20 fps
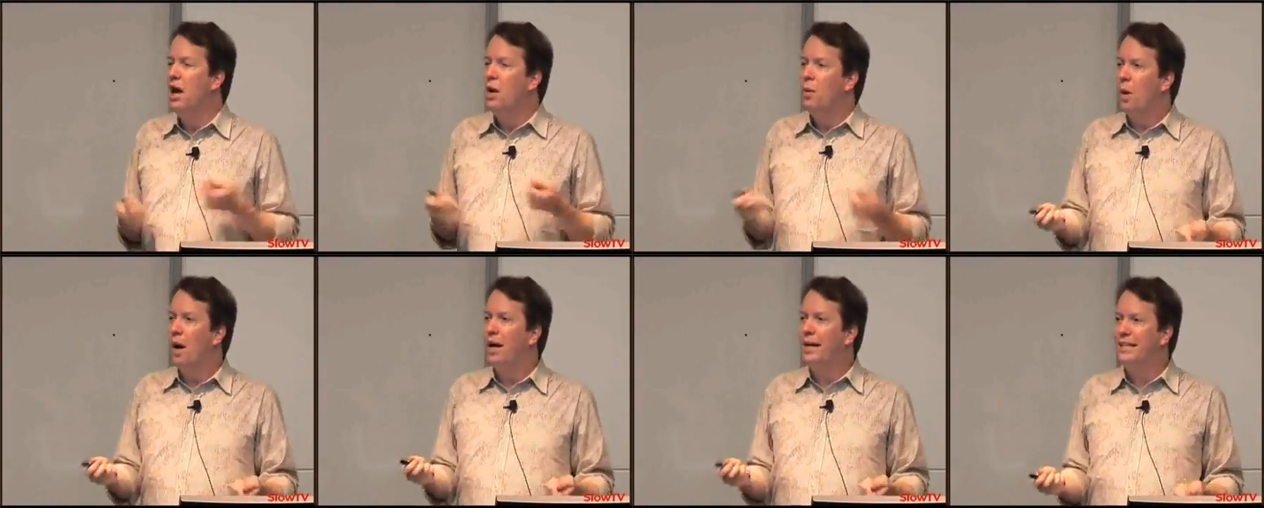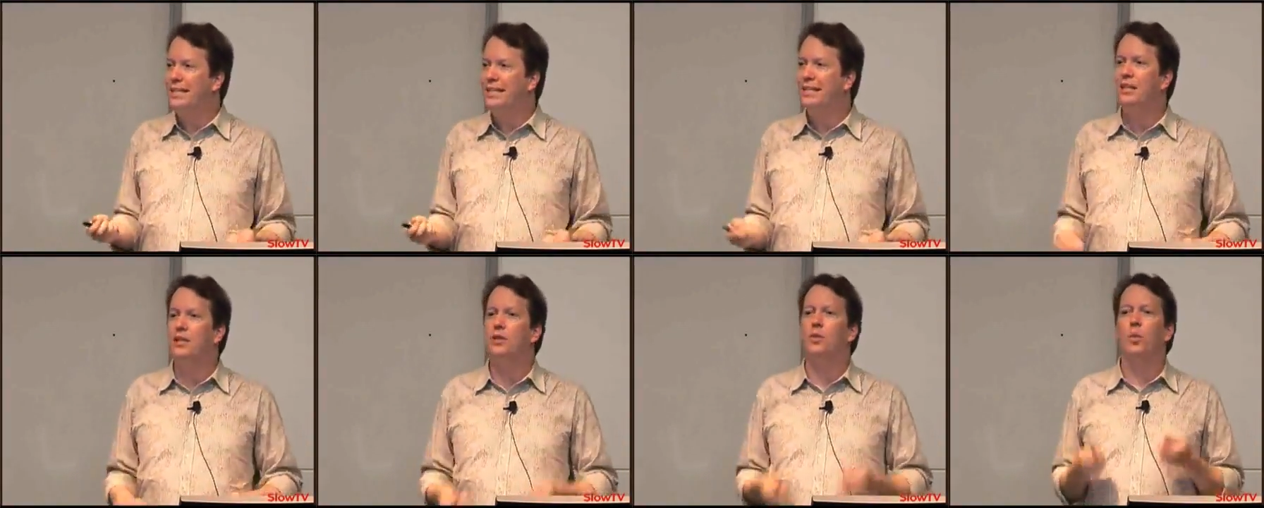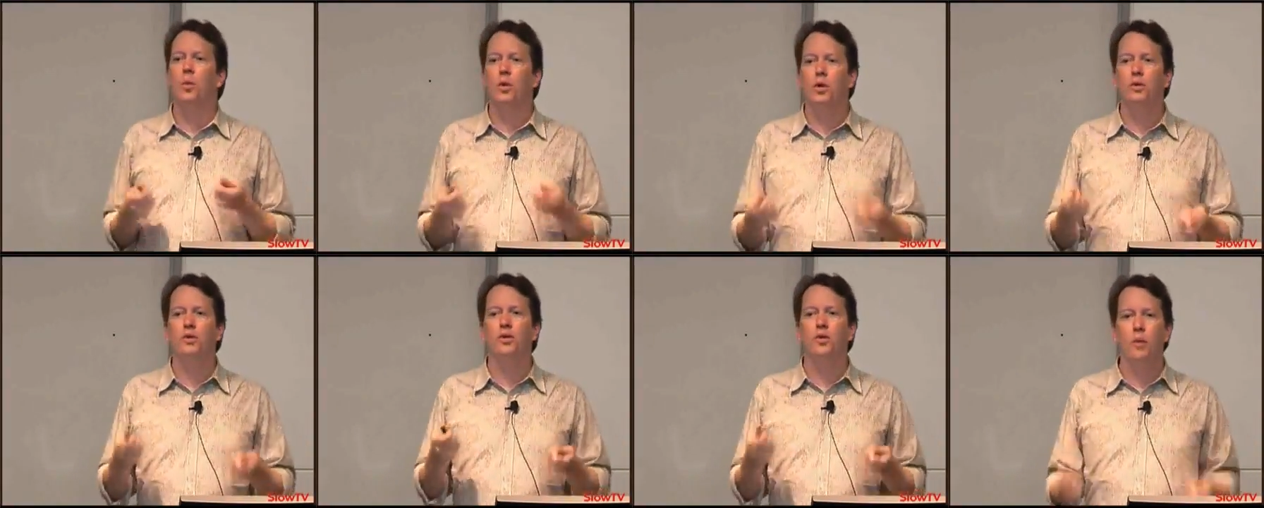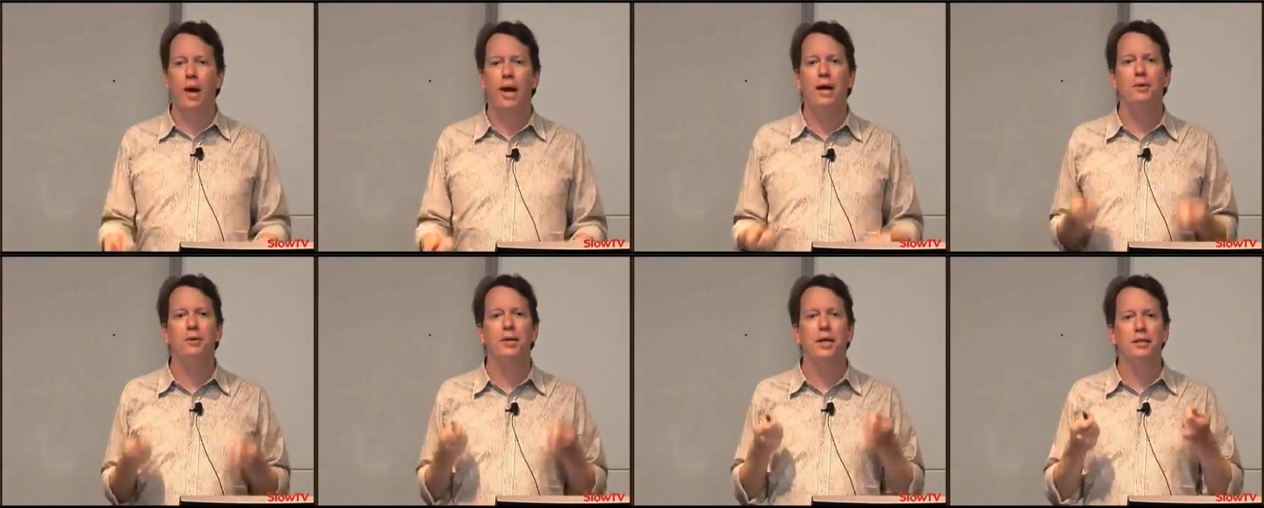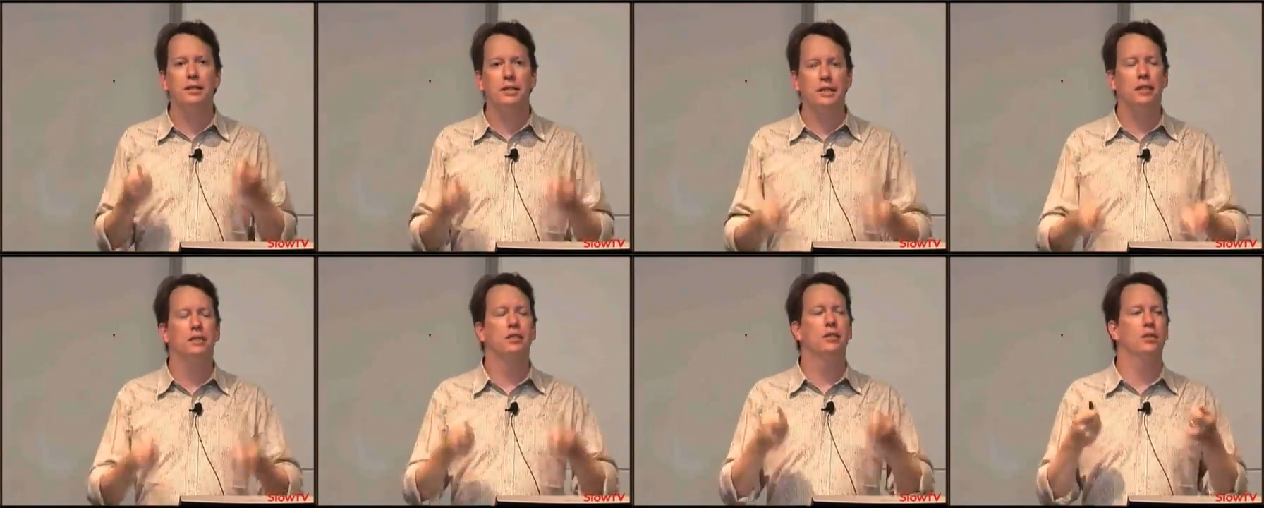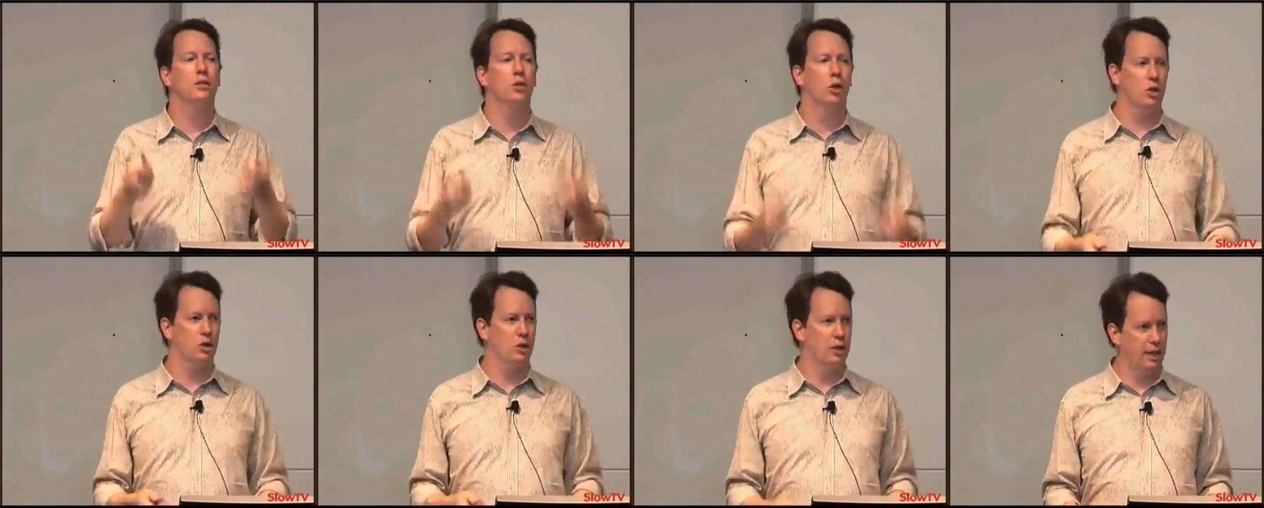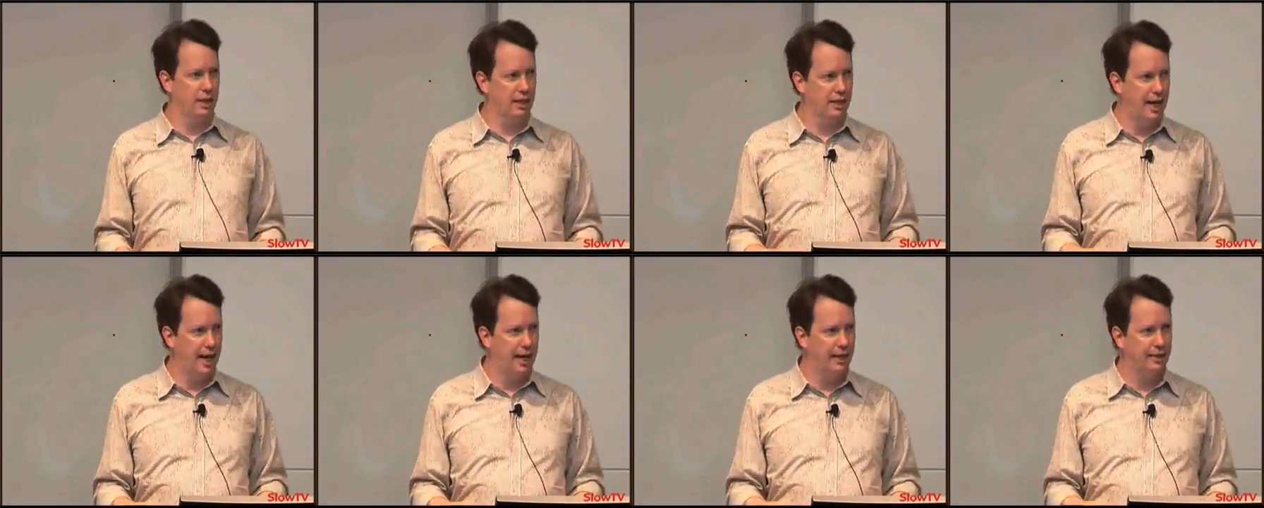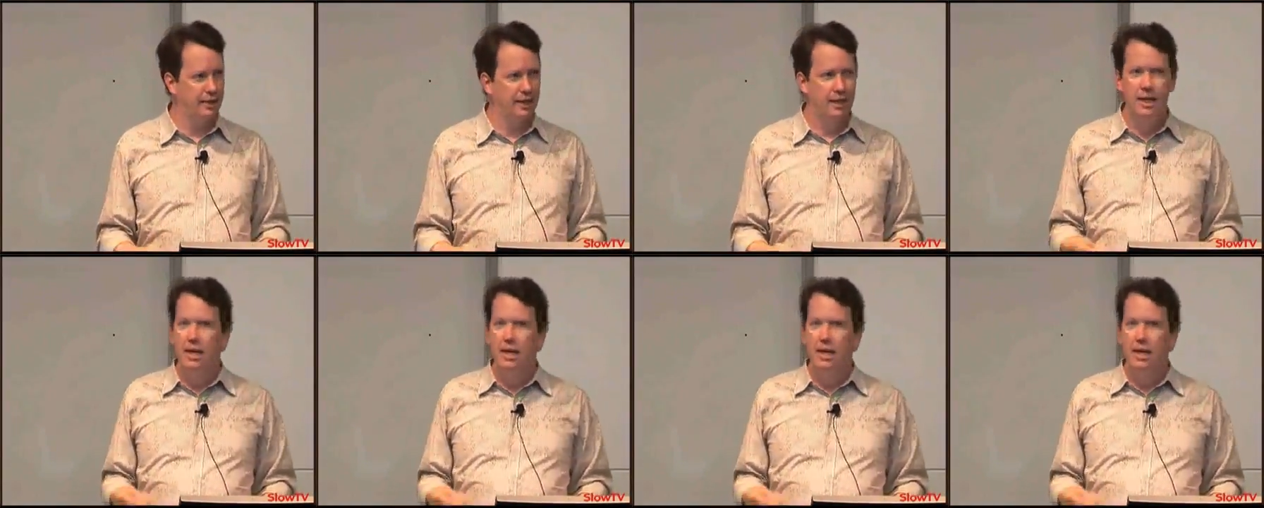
Why is it that the world around us doesn't look like that?